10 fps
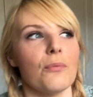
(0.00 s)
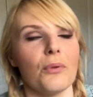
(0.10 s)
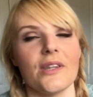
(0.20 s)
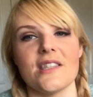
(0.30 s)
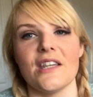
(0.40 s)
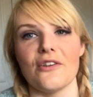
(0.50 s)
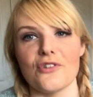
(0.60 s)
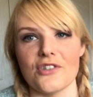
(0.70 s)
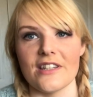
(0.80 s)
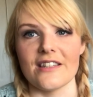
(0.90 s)
But this year
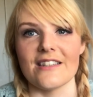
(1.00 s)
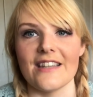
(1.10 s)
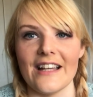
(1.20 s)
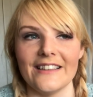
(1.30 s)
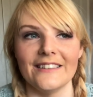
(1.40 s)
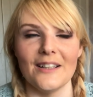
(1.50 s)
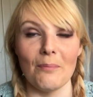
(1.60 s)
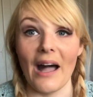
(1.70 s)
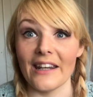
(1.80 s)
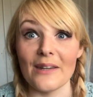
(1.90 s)
just didn't
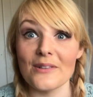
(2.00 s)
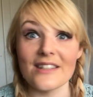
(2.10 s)
pan out as